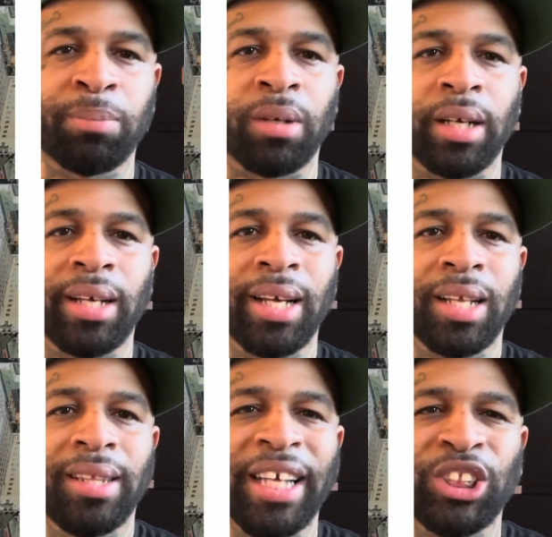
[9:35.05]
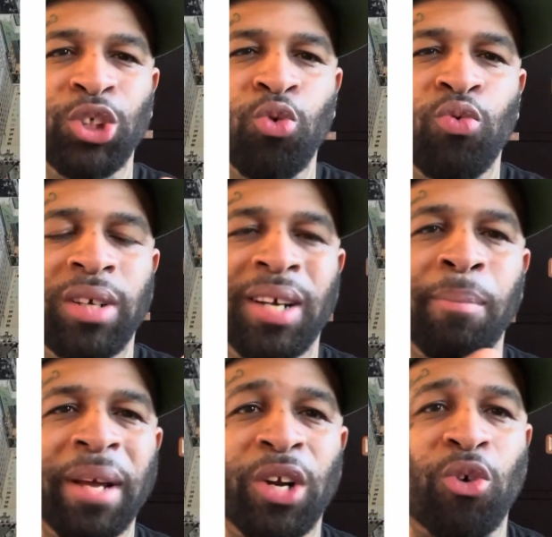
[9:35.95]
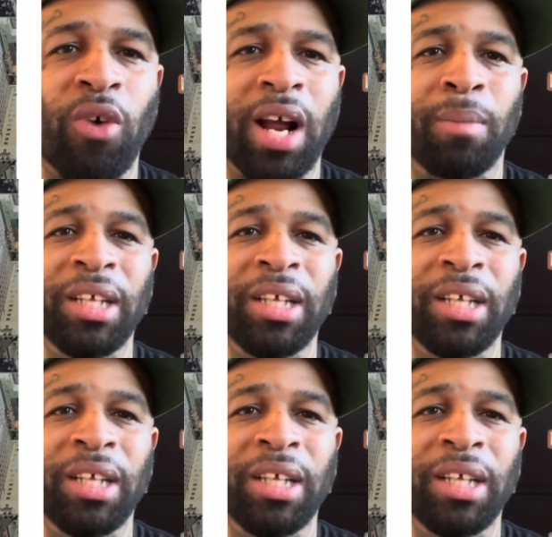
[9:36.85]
but let you commit a crime.